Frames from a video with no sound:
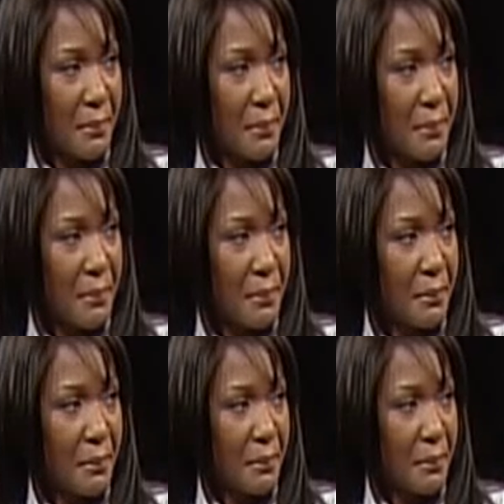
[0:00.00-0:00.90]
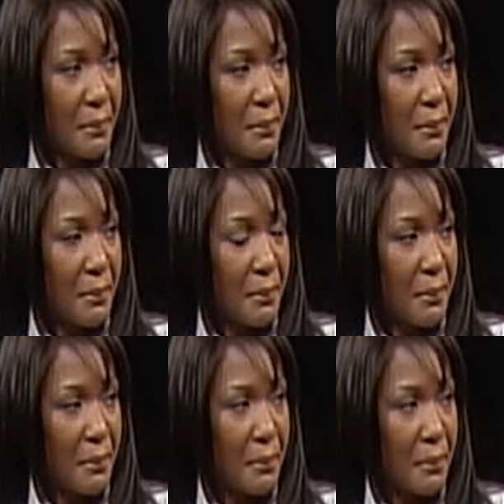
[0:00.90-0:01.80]

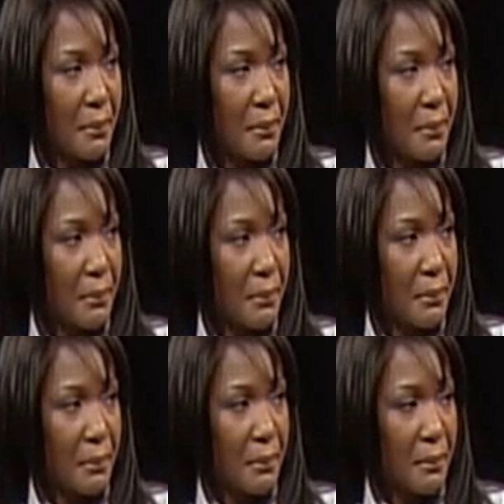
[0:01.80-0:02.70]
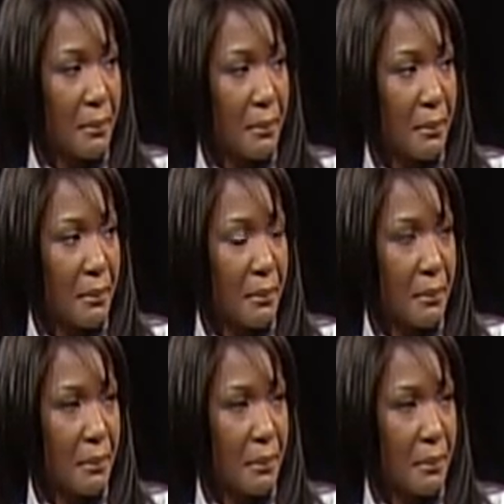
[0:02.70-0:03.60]

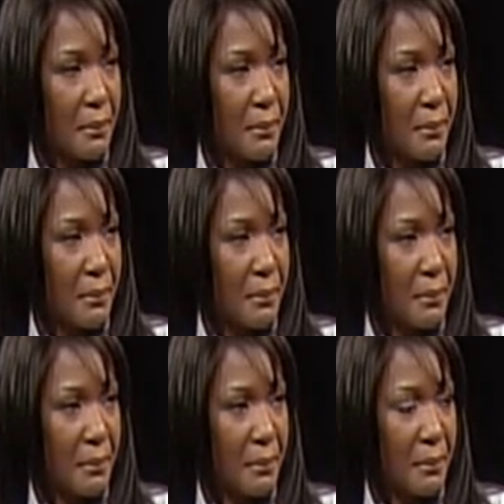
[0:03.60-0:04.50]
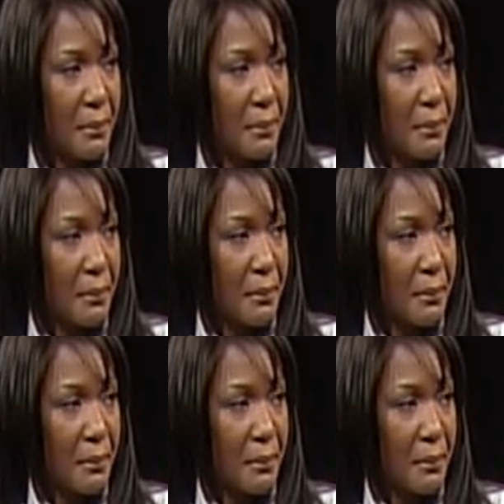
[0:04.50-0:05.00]
The person shown says nothing.